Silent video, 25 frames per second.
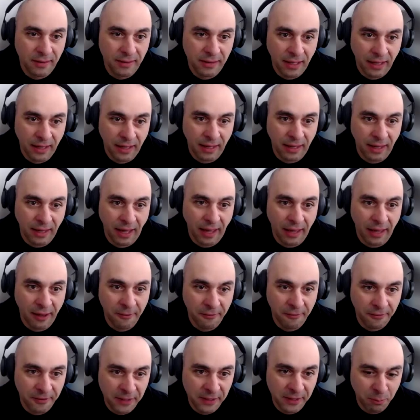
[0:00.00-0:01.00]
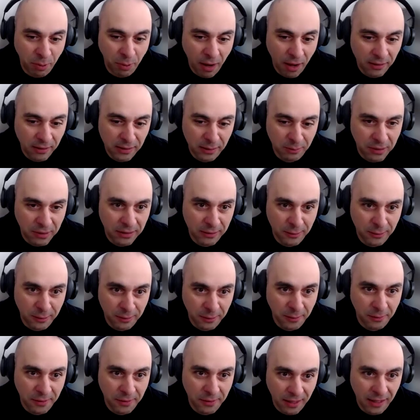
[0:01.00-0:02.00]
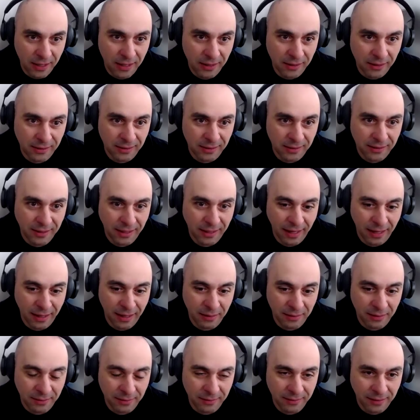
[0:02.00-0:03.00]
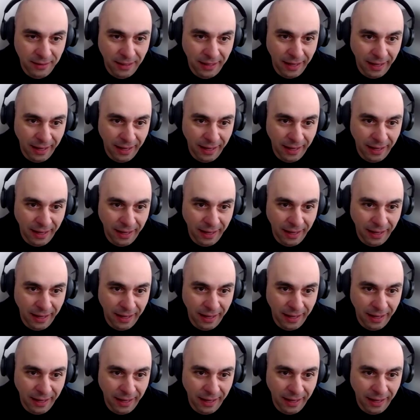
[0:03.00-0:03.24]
It's like, yeah, if it's possible to do this. And